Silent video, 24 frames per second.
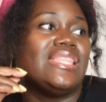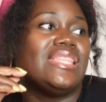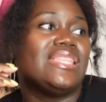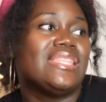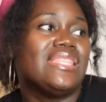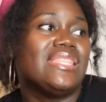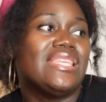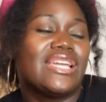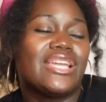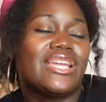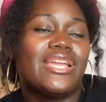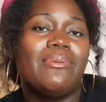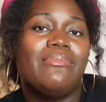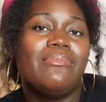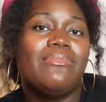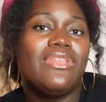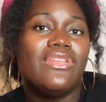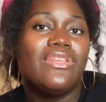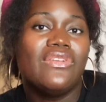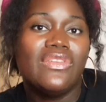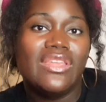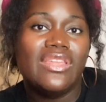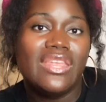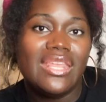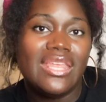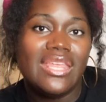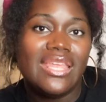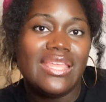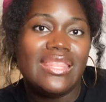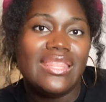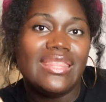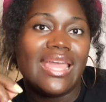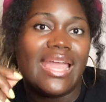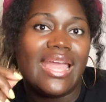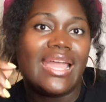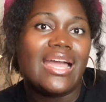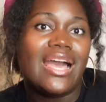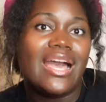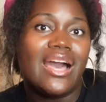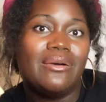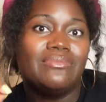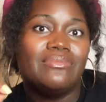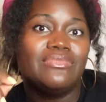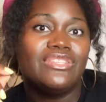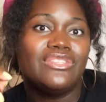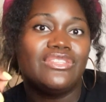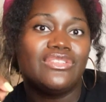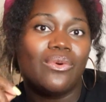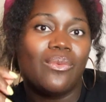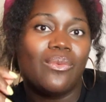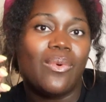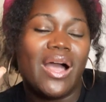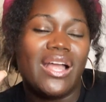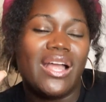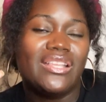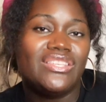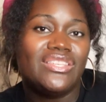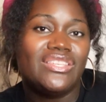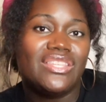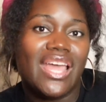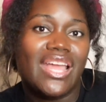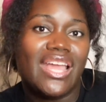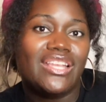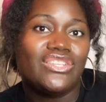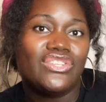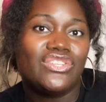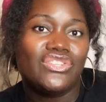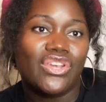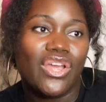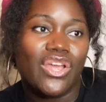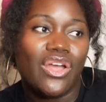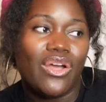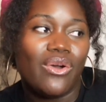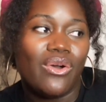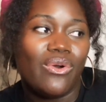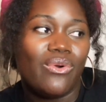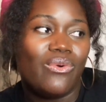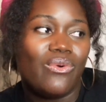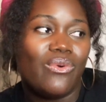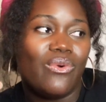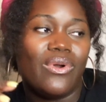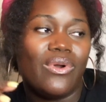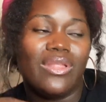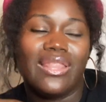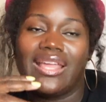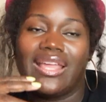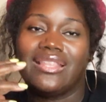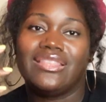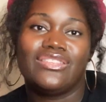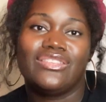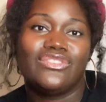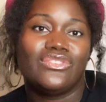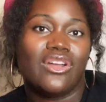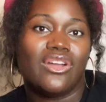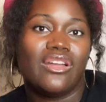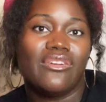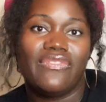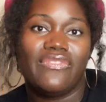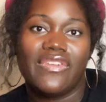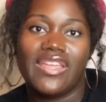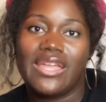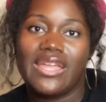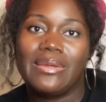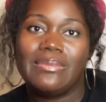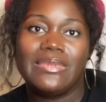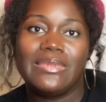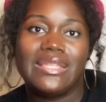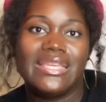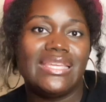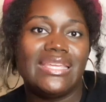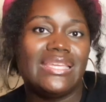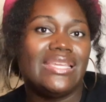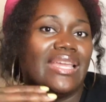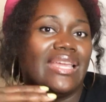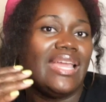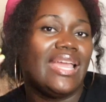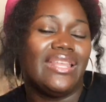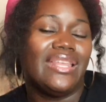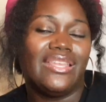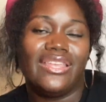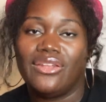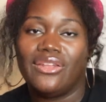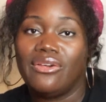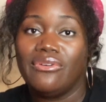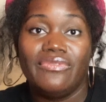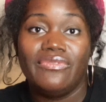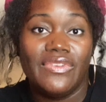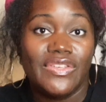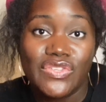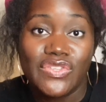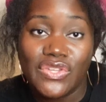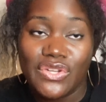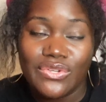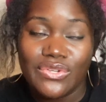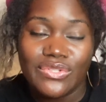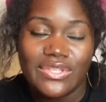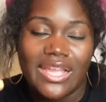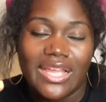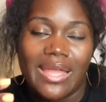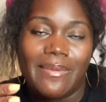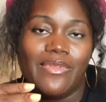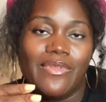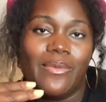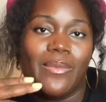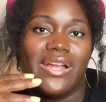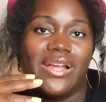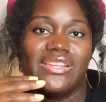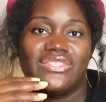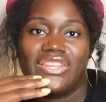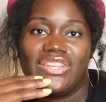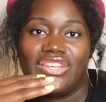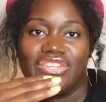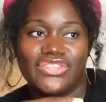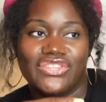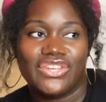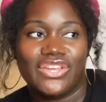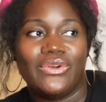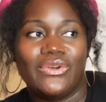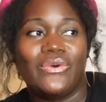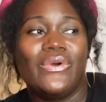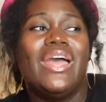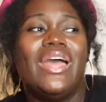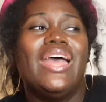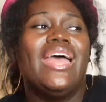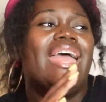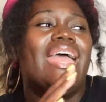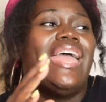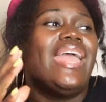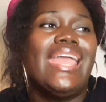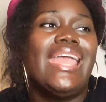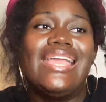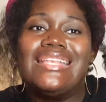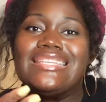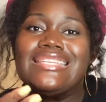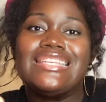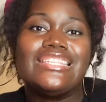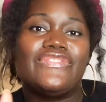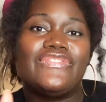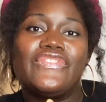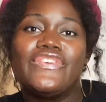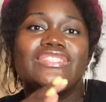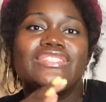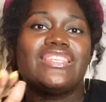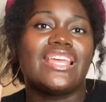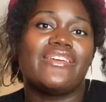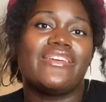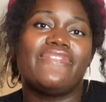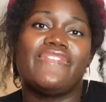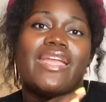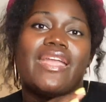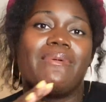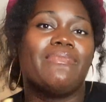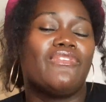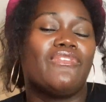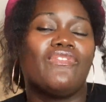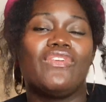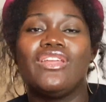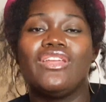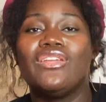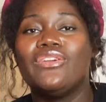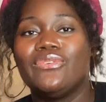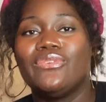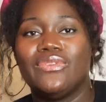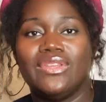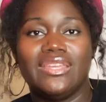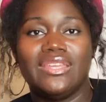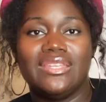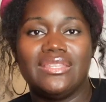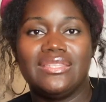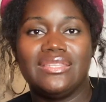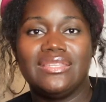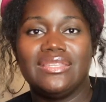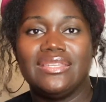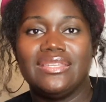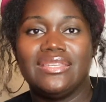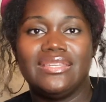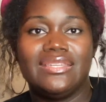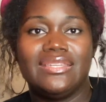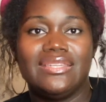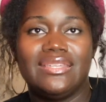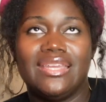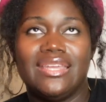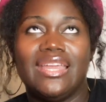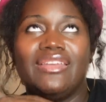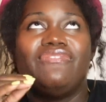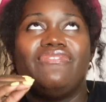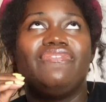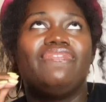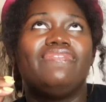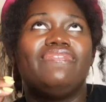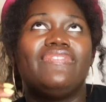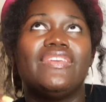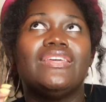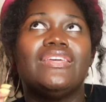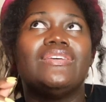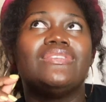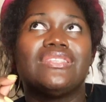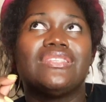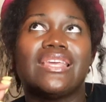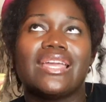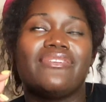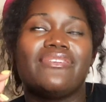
the community that comes to watch that show, or like the Star family and, you know, visitors that come to watch that show, it just feels like a family reunion. It feels like